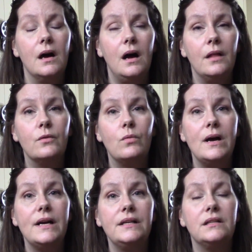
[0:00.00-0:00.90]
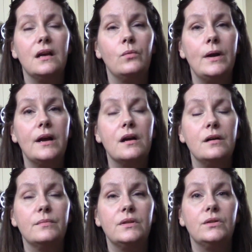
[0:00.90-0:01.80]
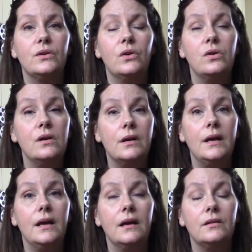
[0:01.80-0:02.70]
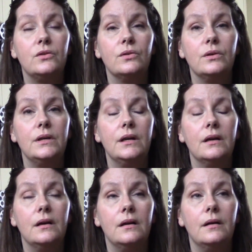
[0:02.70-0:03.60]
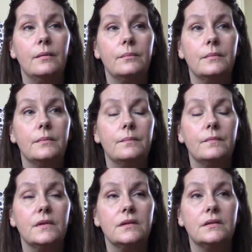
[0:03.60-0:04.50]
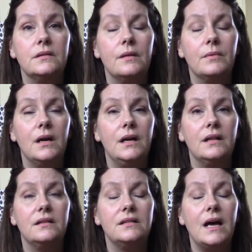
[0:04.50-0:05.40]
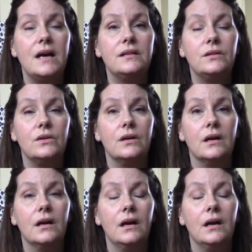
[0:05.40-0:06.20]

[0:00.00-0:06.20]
Otherwise, when it comes to cooking during some kind of disaster,